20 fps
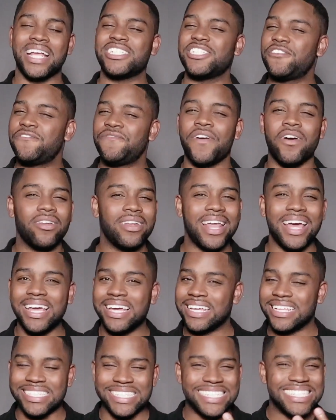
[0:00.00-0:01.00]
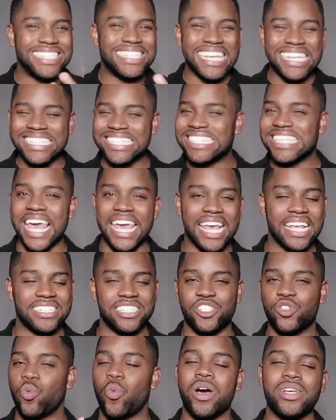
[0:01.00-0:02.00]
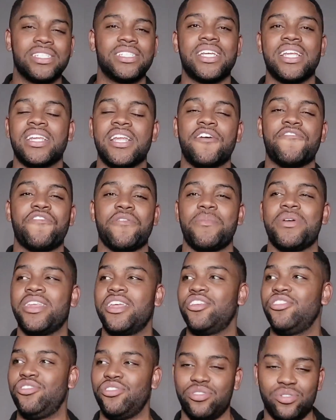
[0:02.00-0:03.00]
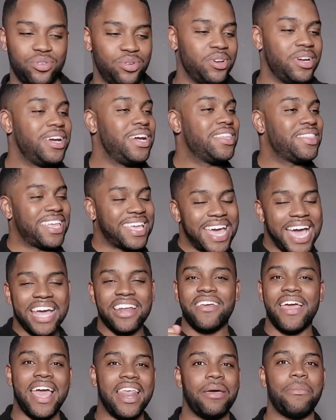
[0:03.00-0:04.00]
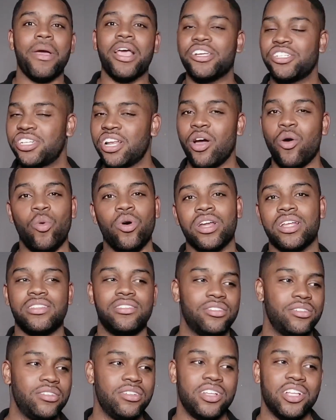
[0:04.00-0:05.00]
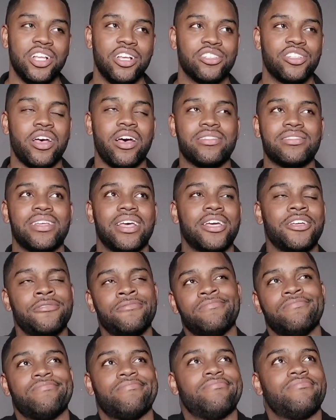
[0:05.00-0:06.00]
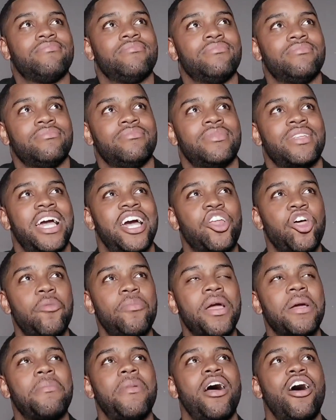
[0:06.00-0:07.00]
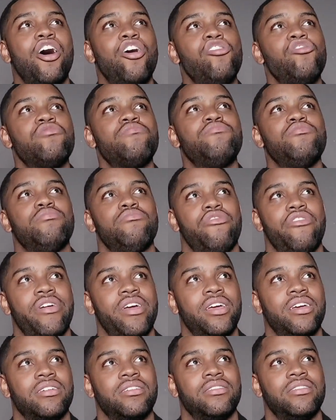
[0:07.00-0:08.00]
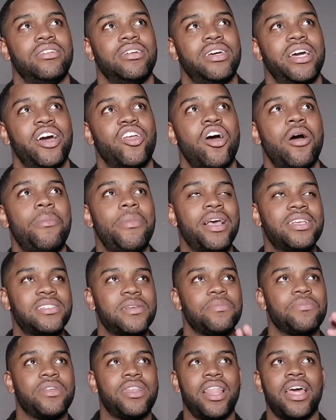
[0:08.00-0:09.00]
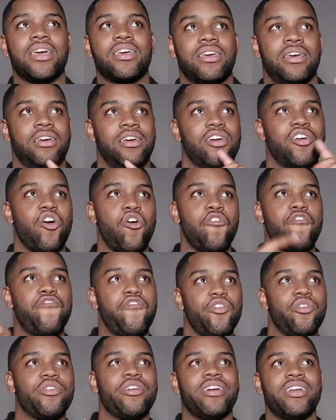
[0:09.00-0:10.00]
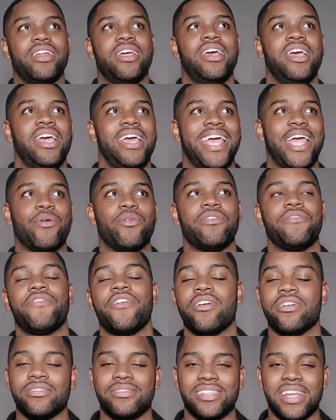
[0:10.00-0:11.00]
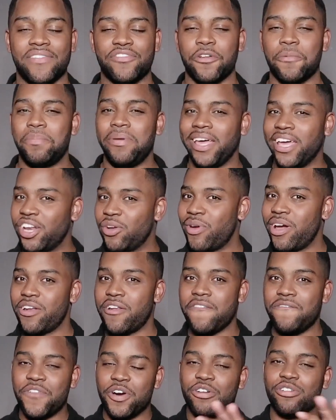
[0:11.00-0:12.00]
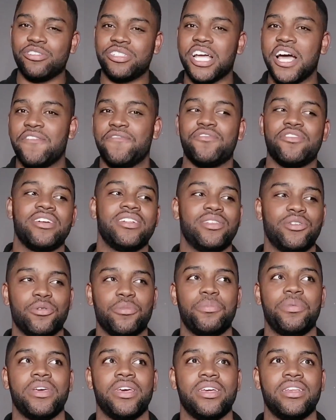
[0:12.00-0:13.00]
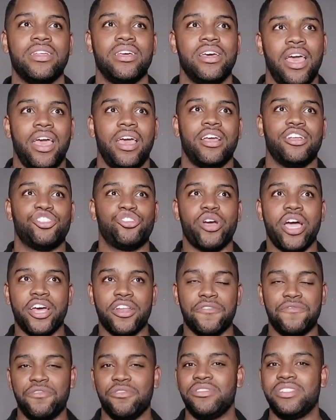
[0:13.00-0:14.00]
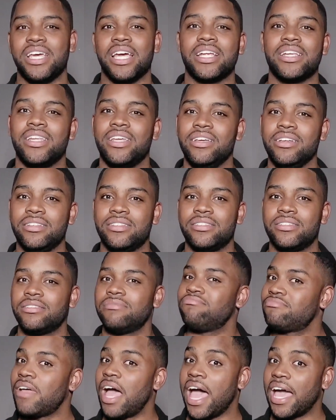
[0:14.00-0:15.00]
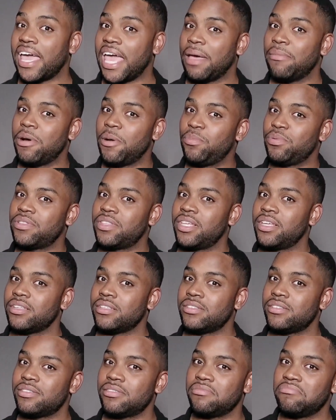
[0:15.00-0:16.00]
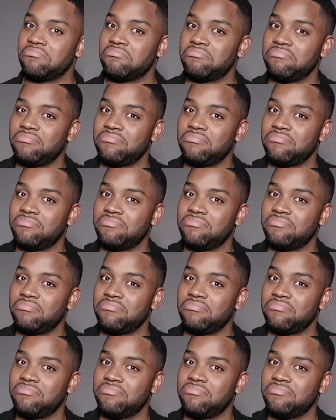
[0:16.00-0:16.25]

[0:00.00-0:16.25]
And I just felt like six seconds just wasn't enough for me to do the kind of animation I wanted to. So I was like, hmm, how do I make my own boomerang? How do I make something like go forward and reverse? And after playing around on Photoshop for a little bit and trying a few techniques, I came up with this.